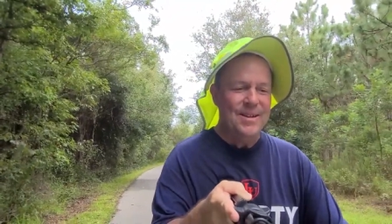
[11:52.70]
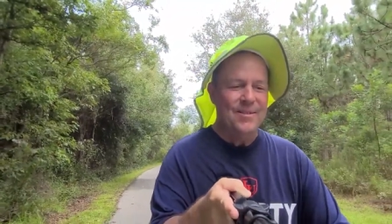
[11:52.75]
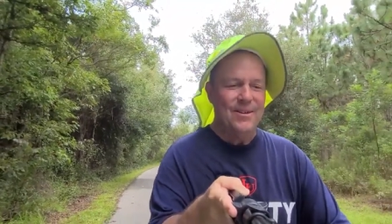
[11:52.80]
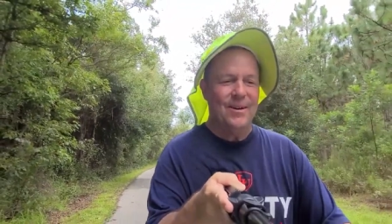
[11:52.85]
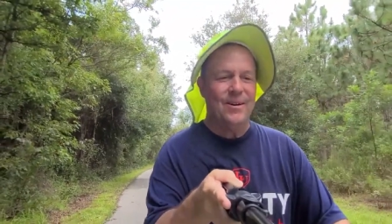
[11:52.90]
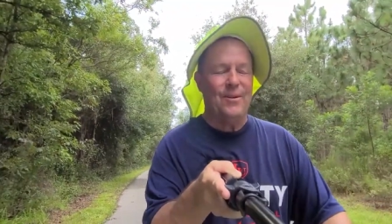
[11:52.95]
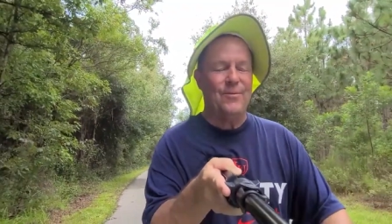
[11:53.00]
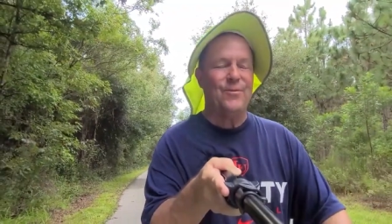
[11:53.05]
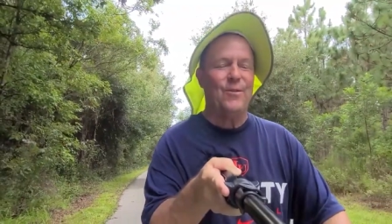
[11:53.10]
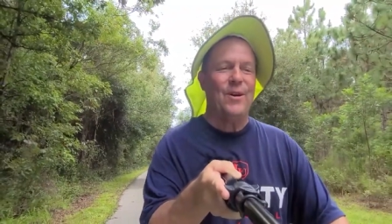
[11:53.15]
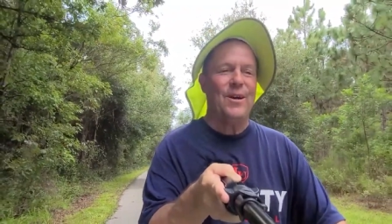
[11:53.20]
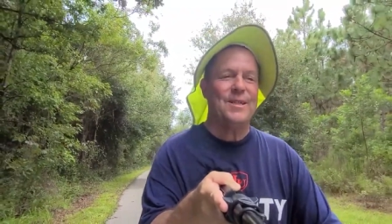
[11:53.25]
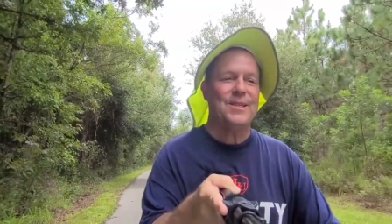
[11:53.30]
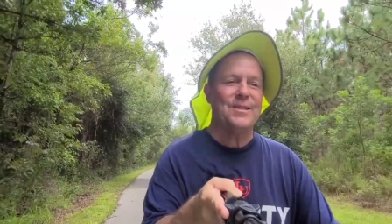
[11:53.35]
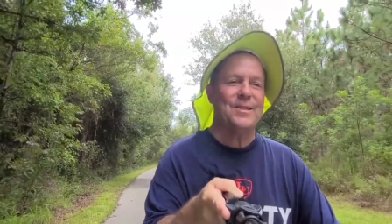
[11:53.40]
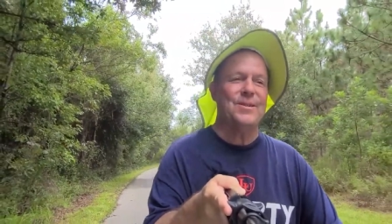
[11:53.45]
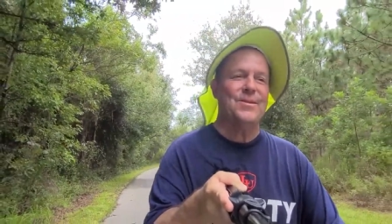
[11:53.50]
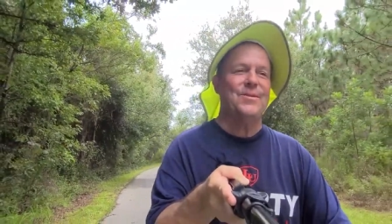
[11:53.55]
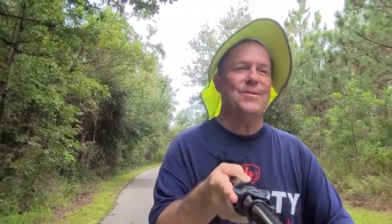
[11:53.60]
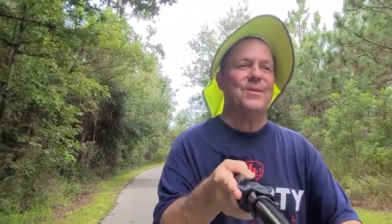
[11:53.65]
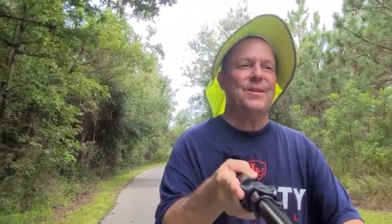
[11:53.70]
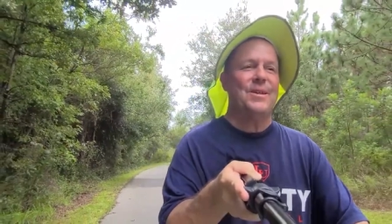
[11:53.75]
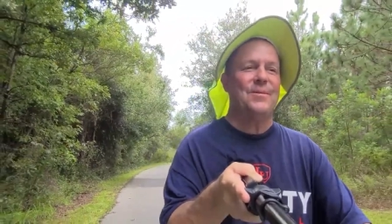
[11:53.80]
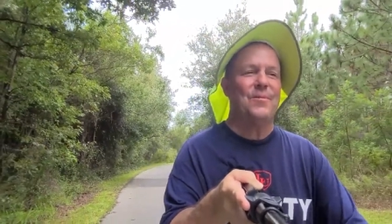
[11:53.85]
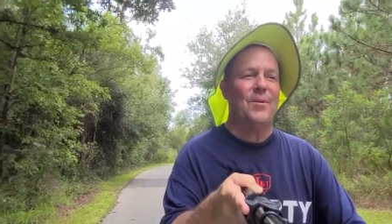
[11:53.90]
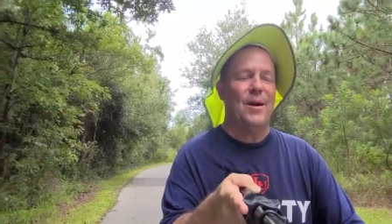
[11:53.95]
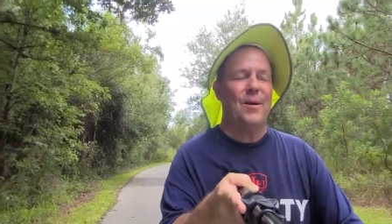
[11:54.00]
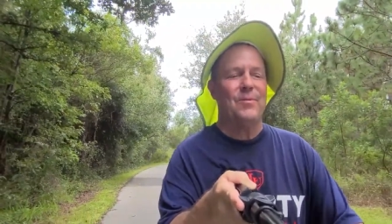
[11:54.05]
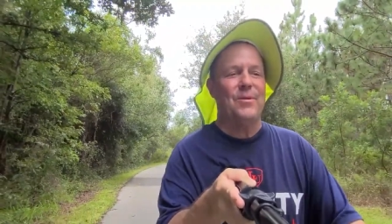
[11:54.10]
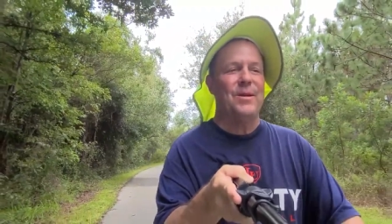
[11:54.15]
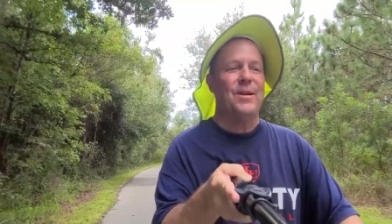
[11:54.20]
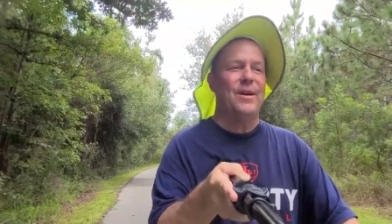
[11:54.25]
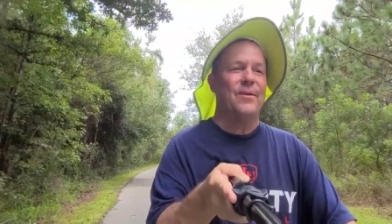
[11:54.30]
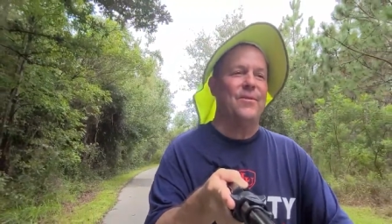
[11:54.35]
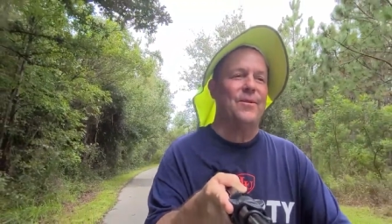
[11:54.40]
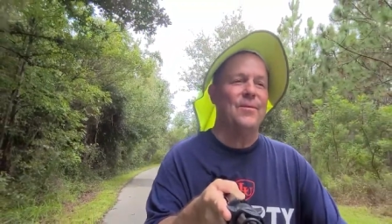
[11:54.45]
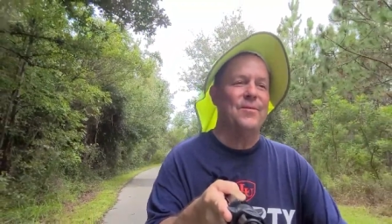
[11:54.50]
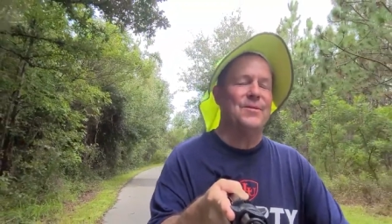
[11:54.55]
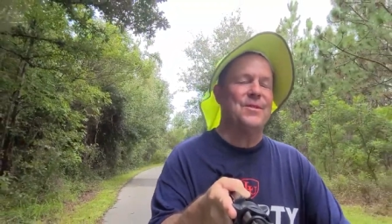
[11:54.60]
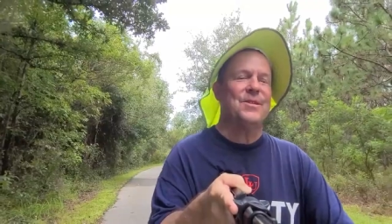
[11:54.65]
uh, Fox News. He probably never
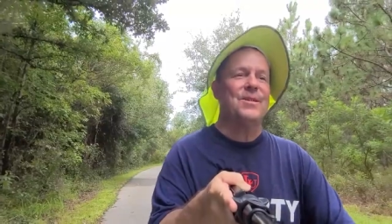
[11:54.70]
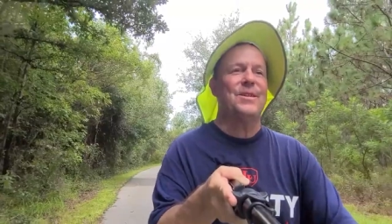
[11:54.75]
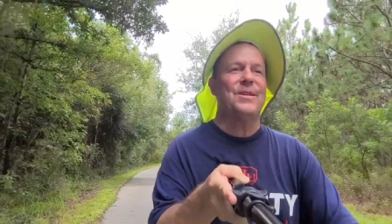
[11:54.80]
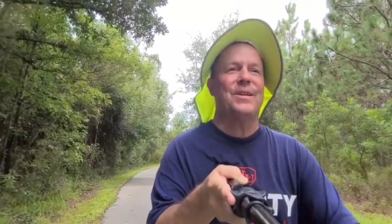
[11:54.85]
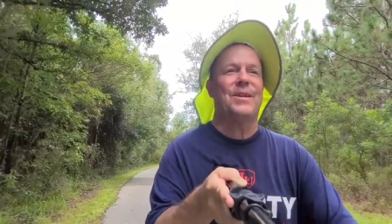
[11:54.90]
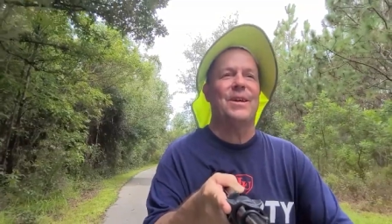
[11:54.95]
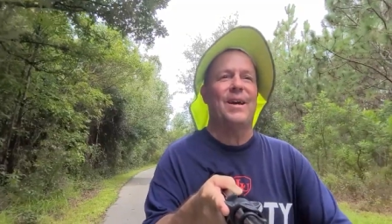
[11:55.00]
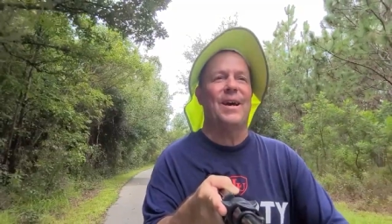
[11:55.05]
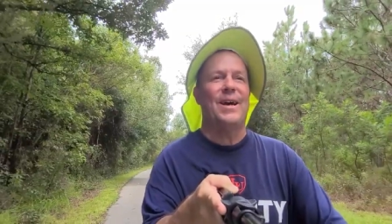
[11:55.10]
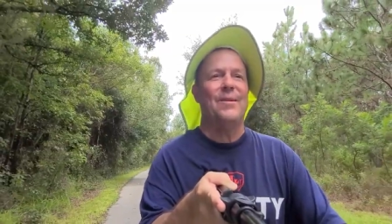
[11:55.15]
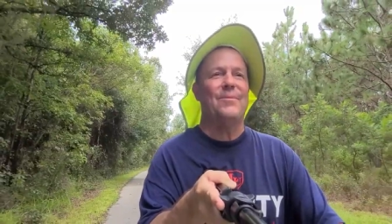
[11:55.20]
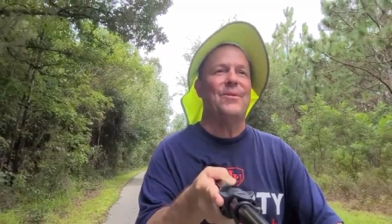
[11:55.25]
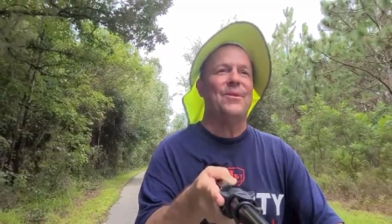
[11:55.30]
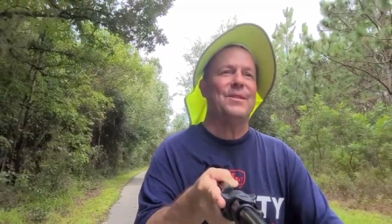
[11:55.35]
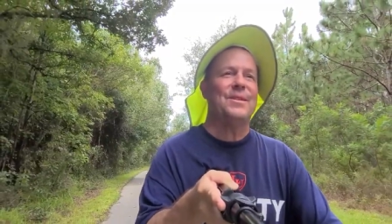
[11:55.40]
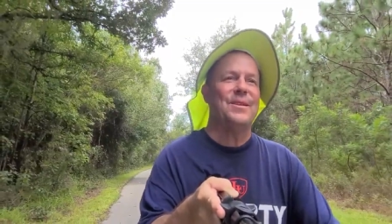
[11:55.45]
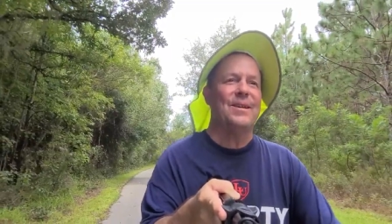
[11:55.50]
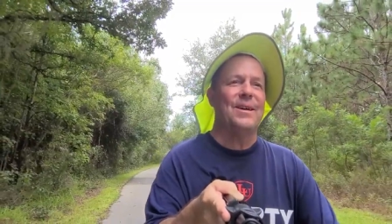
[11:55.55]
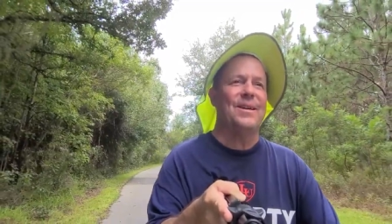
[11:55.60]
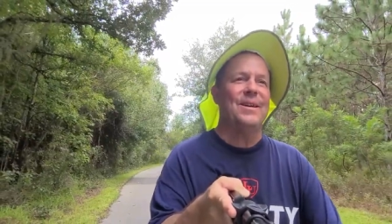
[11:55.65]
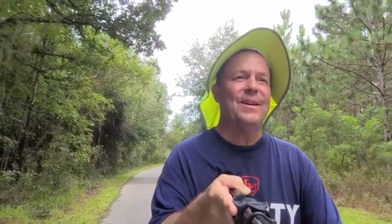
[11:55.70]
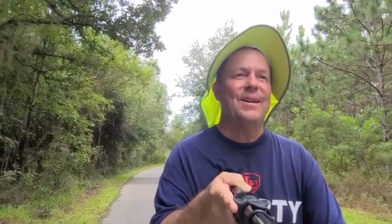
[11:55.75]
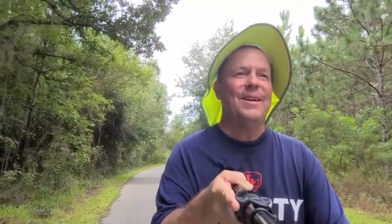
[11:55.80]
even see the guy, but uh,